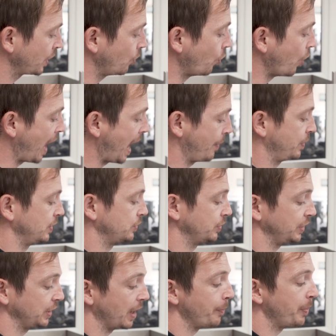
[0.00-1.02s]
what happens when
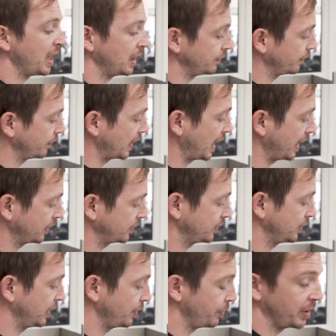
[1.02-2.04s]
you get pin
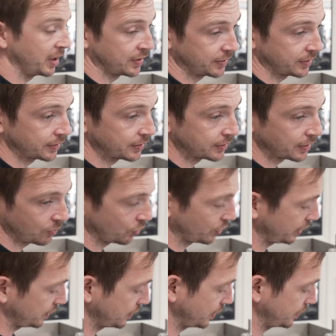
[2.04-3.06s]
flex in a piston and what
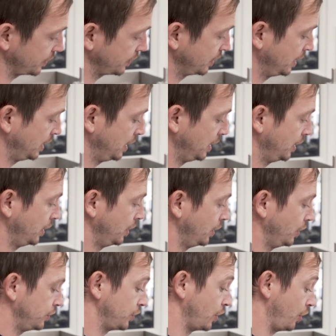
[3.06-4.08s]
it does.
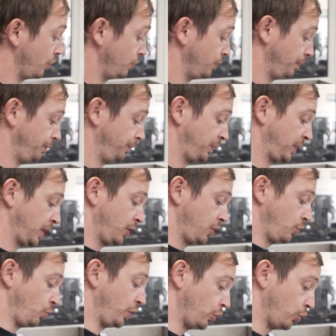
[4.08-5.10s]
So
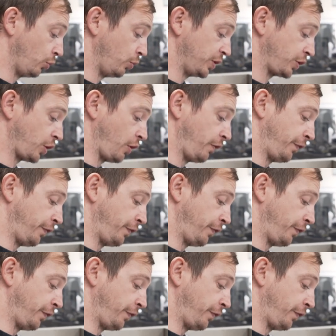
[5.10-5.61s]
we always go